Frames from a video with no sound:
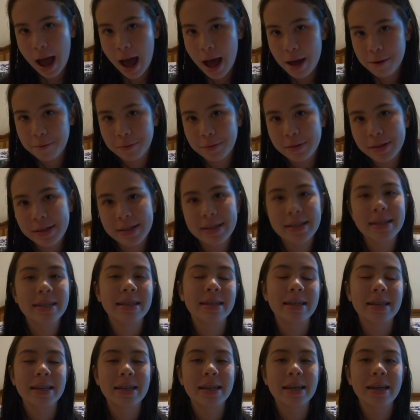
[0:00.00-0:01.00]
I will
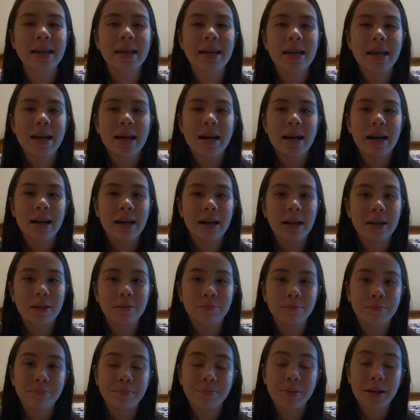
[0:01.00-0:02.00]
see,
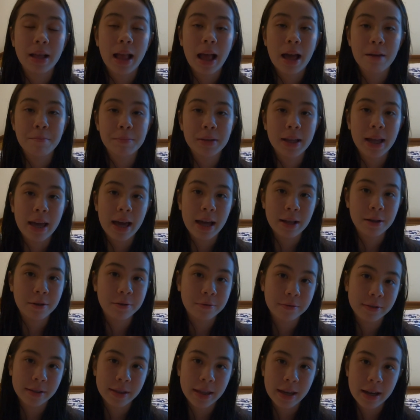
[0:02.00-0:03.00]
but I'm gonna head
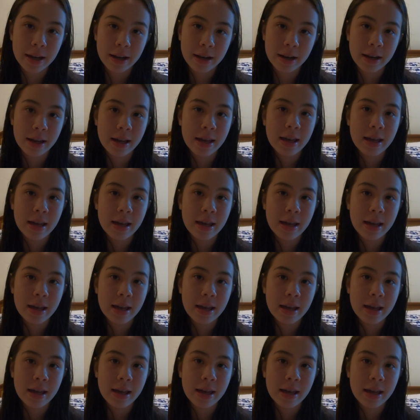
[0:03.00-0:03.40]
over there.